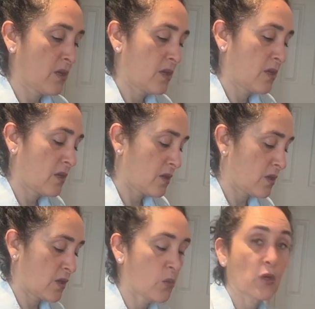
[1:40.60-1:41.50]

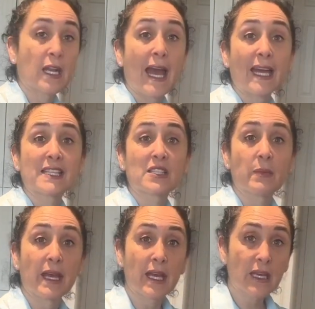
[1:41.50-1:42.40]
I'm gonna add some
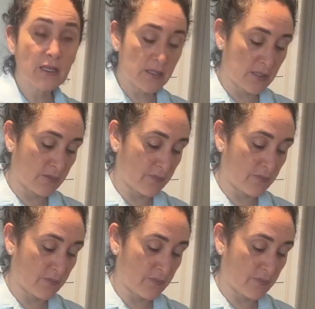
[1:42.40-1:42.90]
eggs.